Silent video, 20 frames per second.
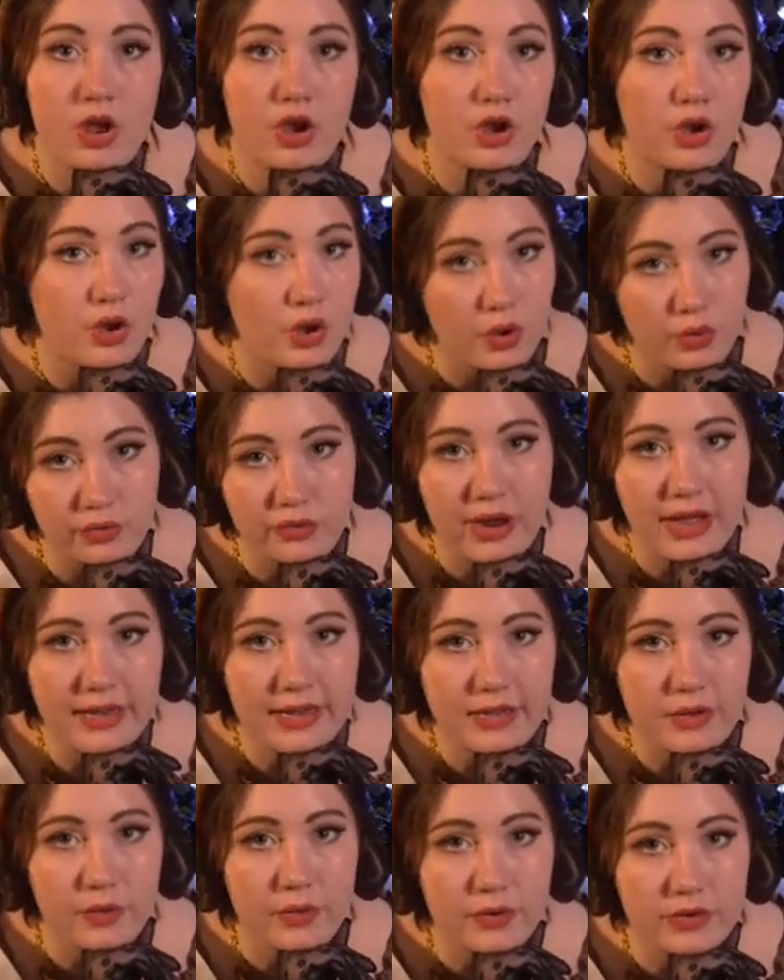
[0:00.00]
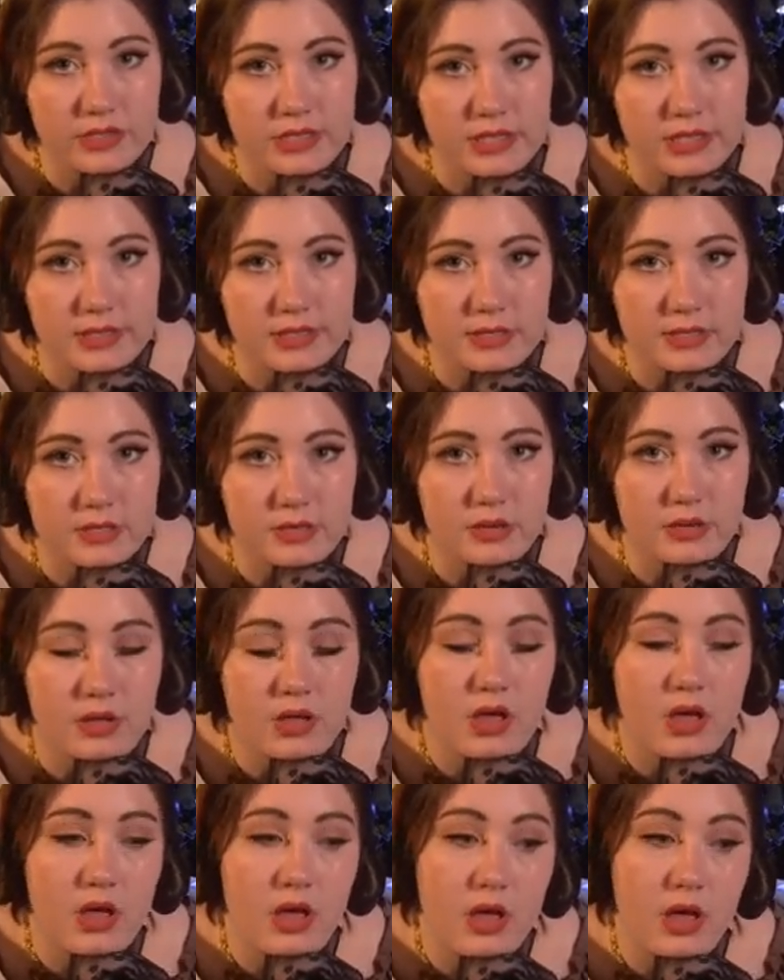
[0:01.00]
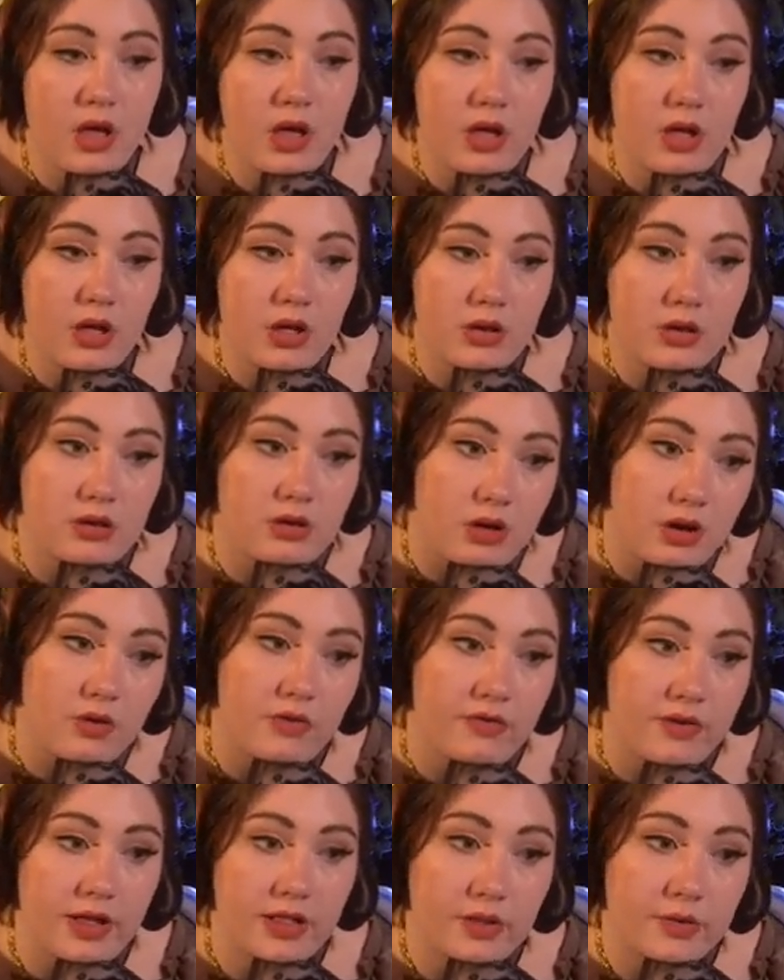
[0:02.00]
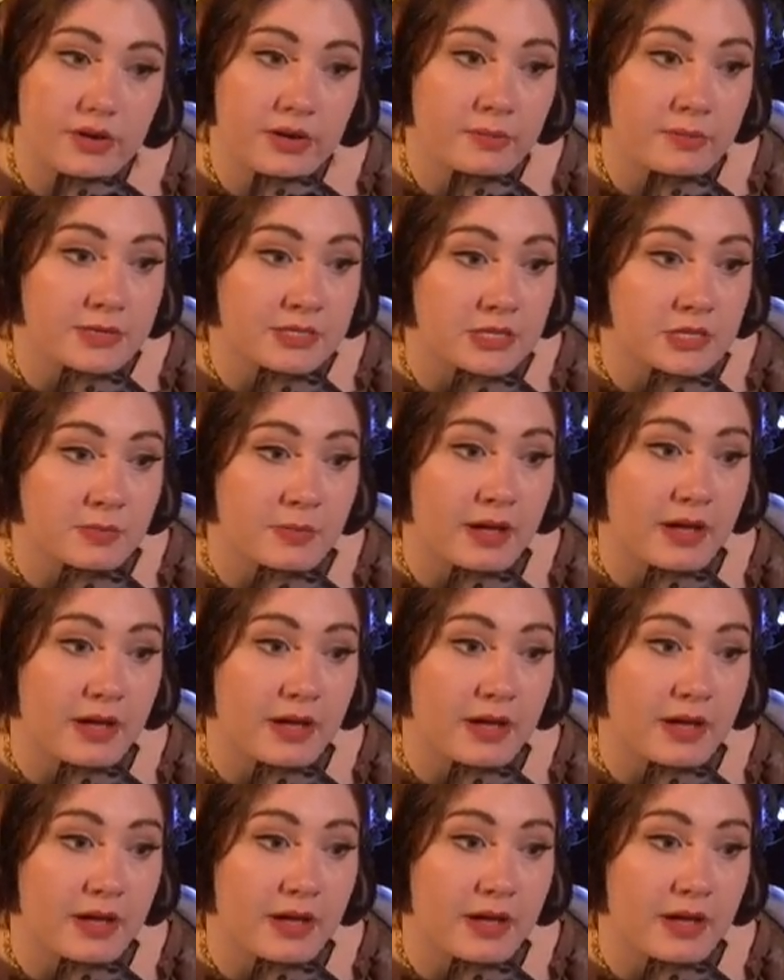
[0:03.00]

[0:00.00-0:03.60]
No riding horses, no following Mrs.